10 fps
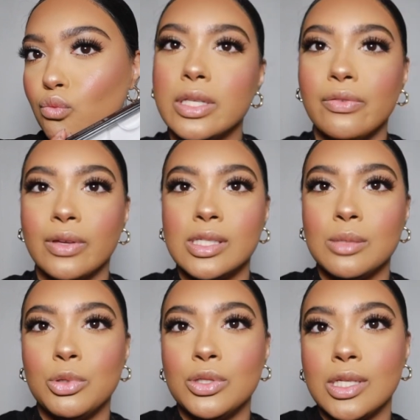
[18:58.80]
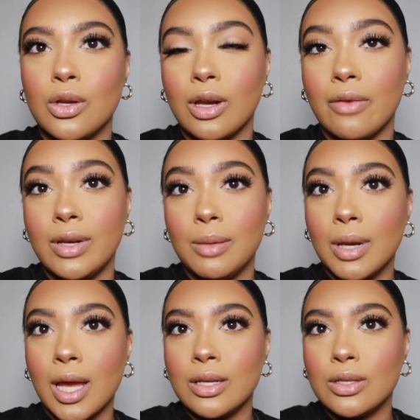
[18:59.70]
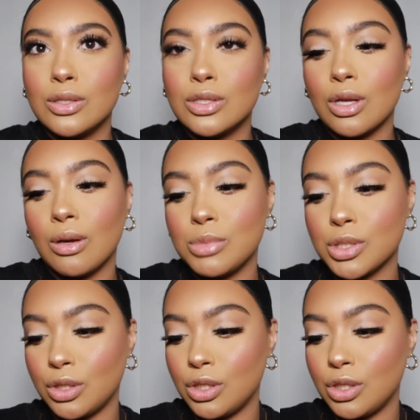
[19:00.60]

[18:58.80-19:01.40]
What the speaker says: See, Fenty Beauty don't have lip liners, so I'm just gonna